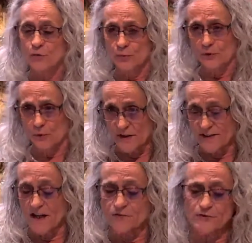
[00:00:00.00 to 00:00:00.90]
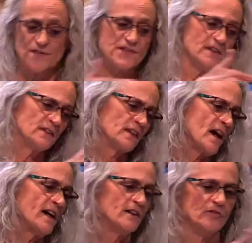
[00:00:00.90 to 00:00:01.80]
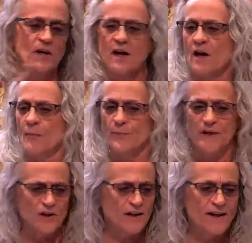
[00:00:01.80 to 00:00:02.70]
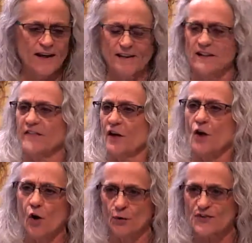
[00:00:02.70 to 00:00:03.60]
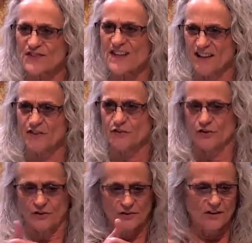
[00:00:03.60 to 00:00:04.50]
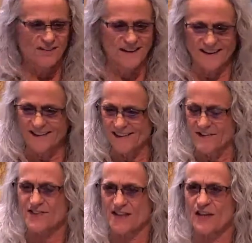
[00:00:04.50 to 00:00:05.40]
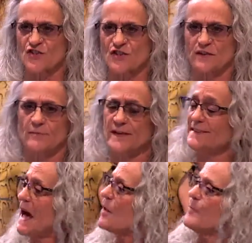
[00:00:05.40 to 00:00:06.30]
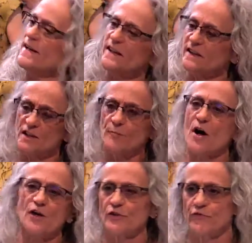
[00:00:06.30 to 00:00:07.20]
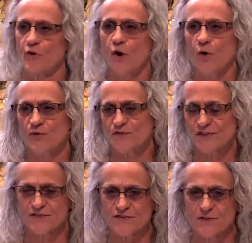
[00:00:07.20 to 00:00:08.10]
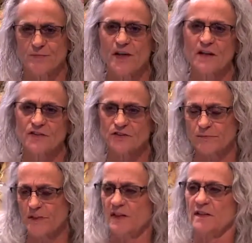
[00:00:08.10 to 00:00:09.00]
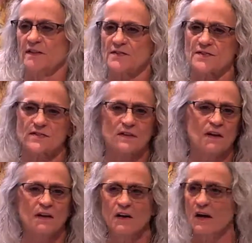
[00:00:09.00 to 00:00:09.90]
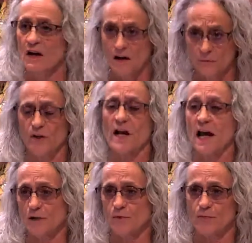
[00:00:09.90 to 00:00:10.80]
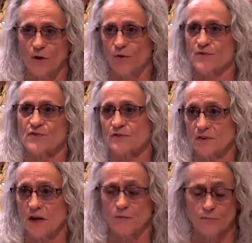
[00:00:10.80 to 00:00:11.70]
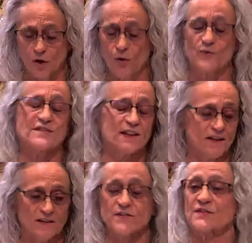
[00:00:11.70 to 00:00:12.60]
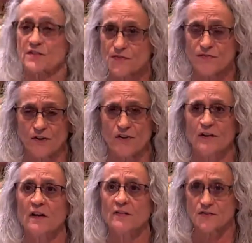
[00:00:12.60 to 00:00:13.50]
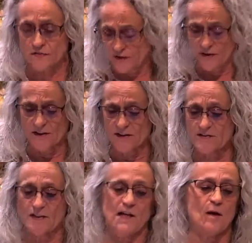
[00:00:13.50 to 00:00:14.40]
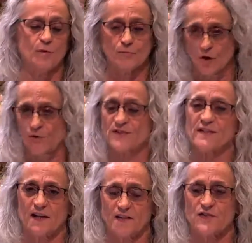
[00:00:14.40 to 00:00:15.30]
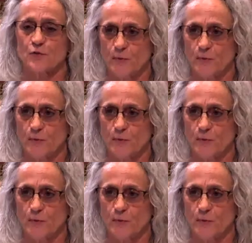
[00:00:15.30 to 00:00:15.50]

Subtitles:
with one entrance in, kind of barricading that whole center, like in a section, and not making it a part of the whole system, to me is what I am opposed. I'm opposed against this variance, and I'm opposed against